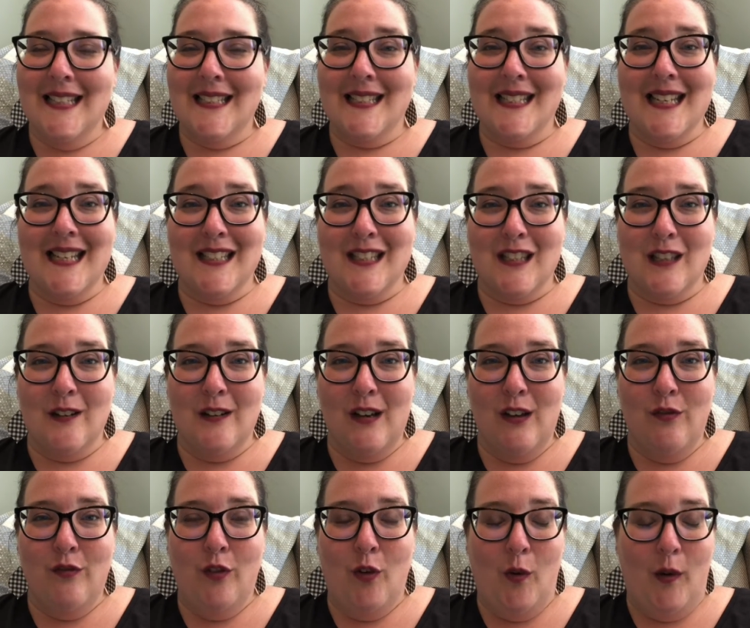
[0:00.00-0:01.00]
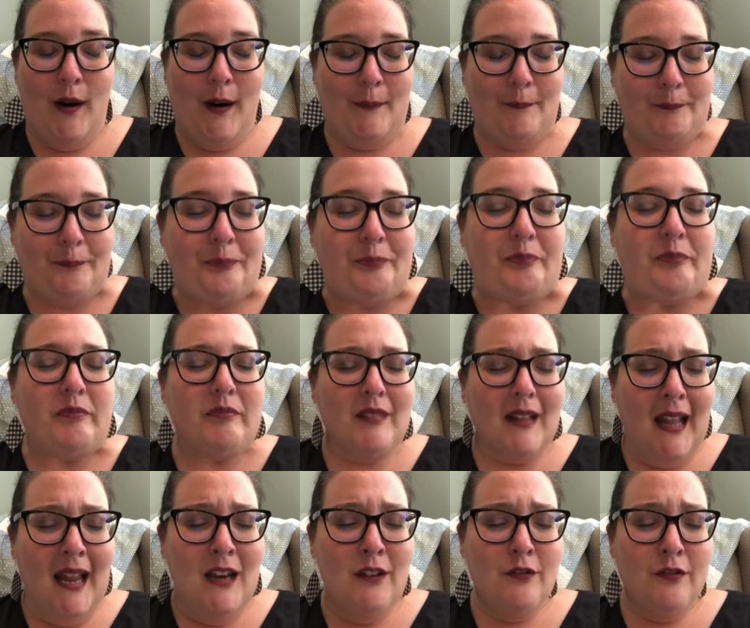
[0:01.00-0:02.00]
634
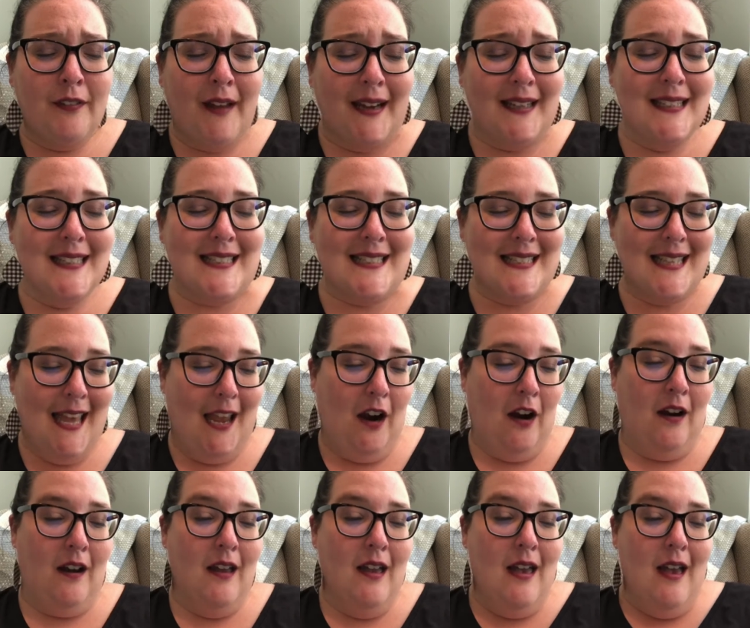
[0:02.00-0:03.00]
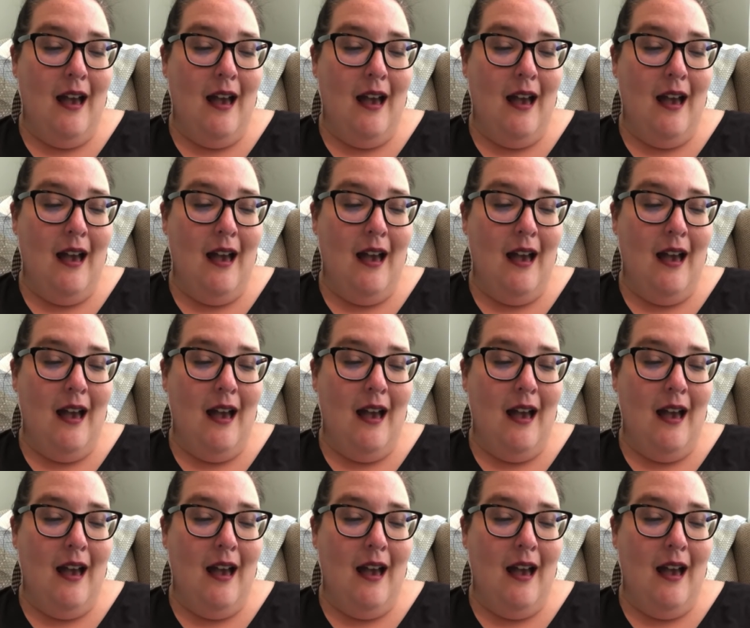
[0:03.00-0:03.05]
and find us there.